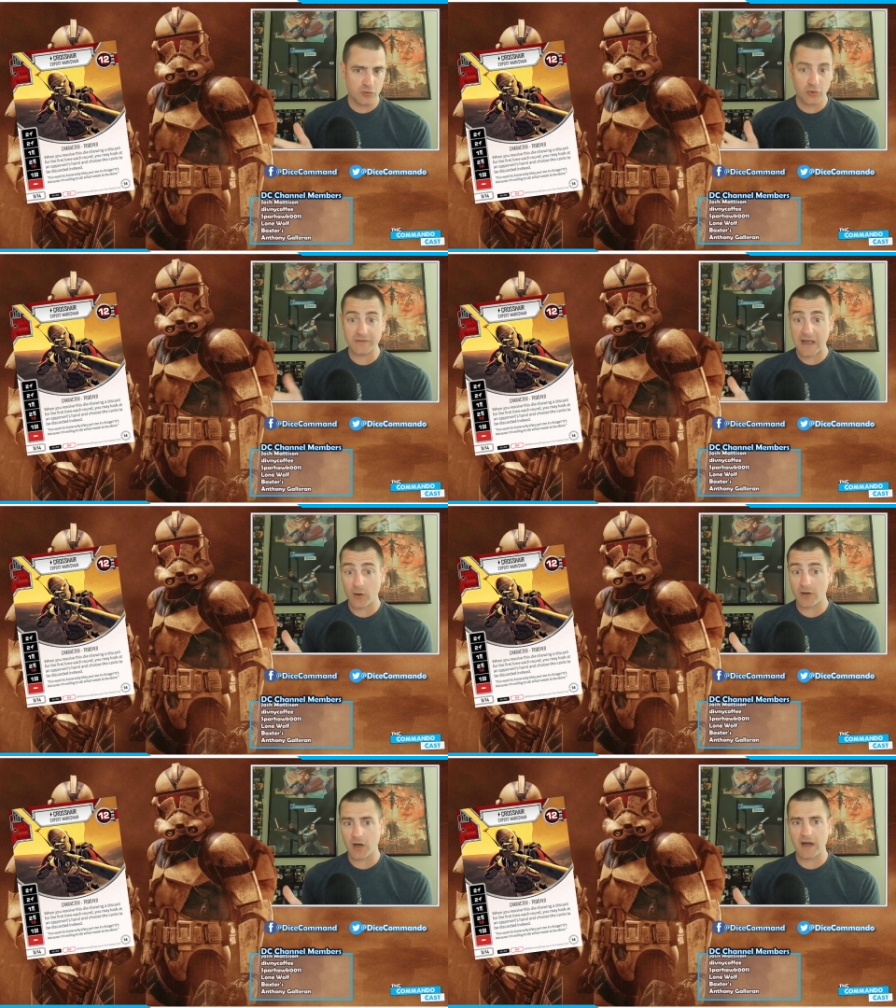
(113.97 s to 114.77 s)
drill
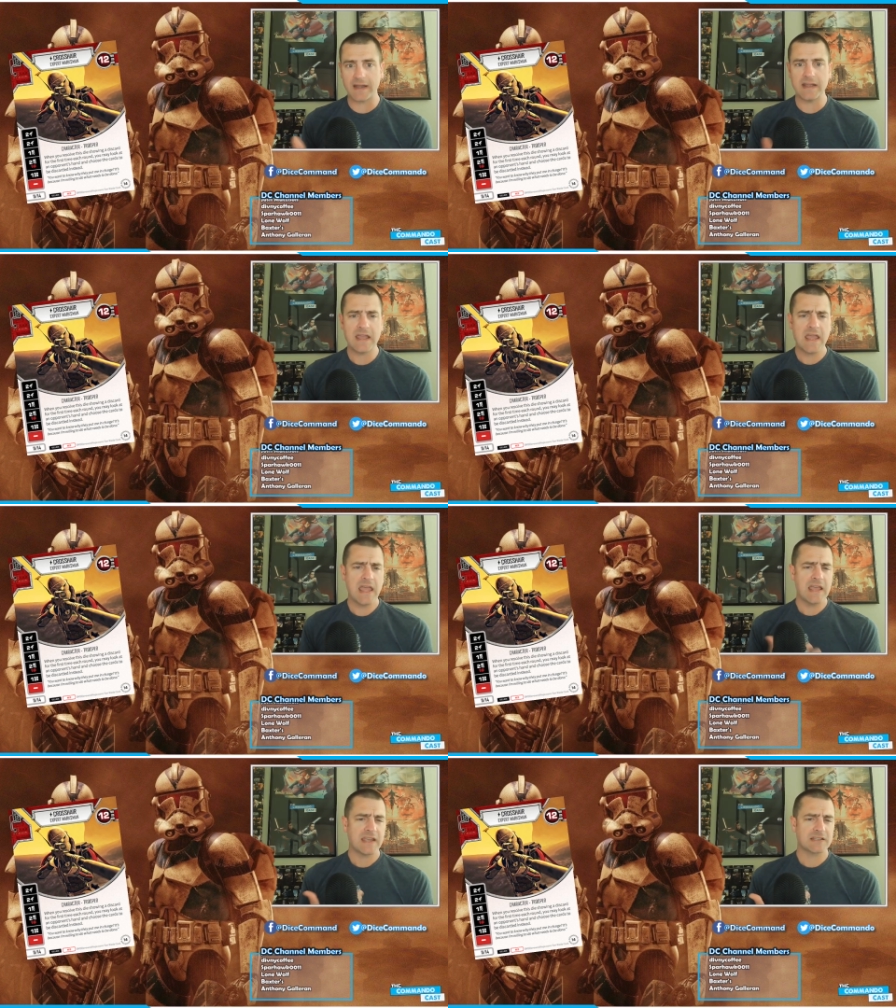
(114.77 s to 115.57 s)
down on
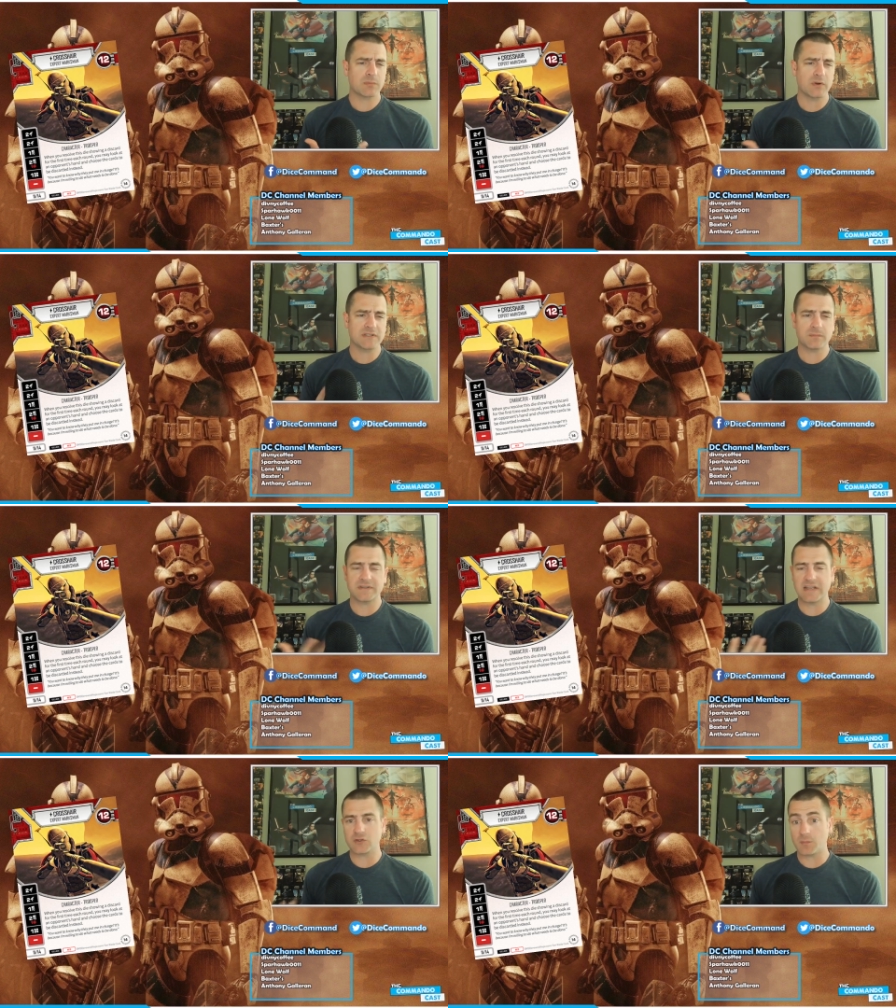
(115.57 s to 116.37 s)
exploring some
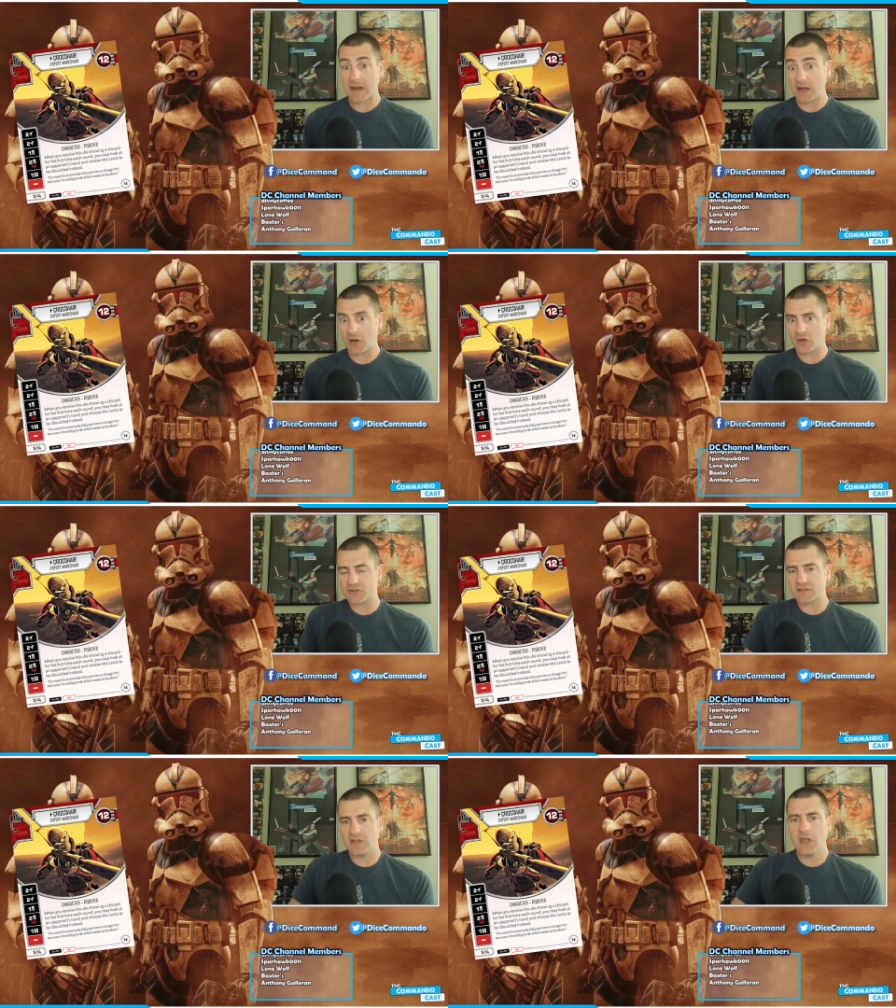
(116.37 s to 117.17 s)
potential
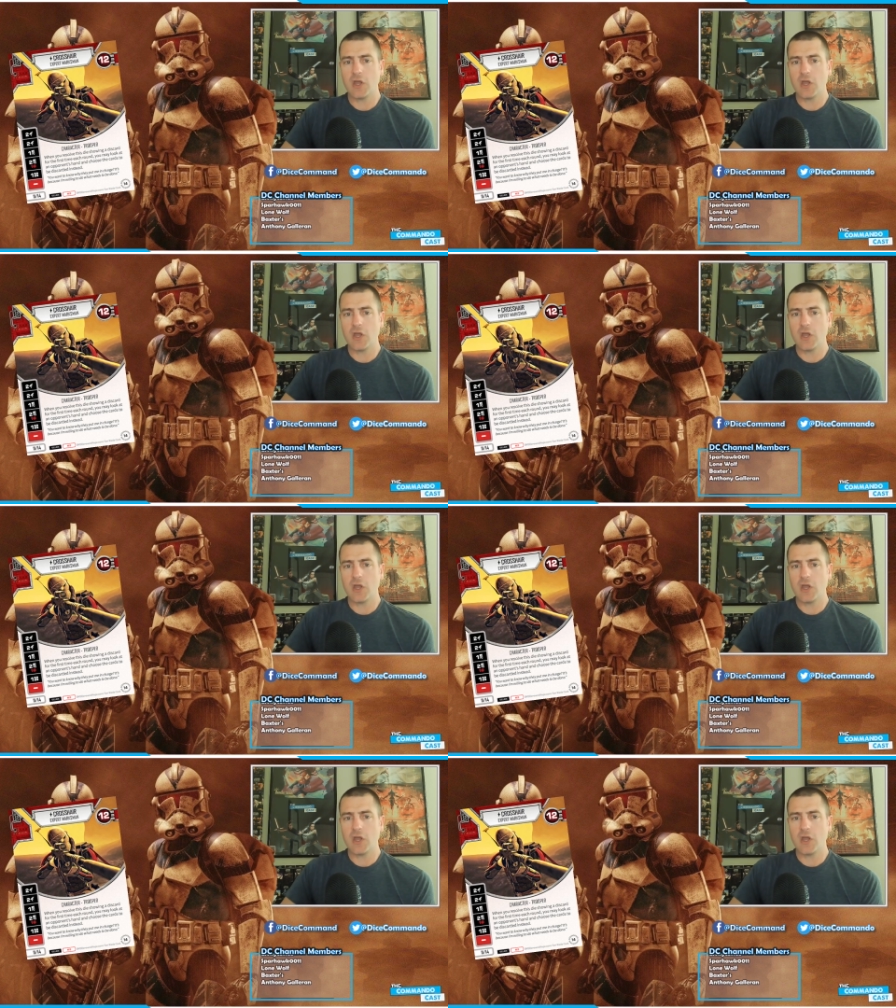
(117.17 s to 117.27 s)
pairs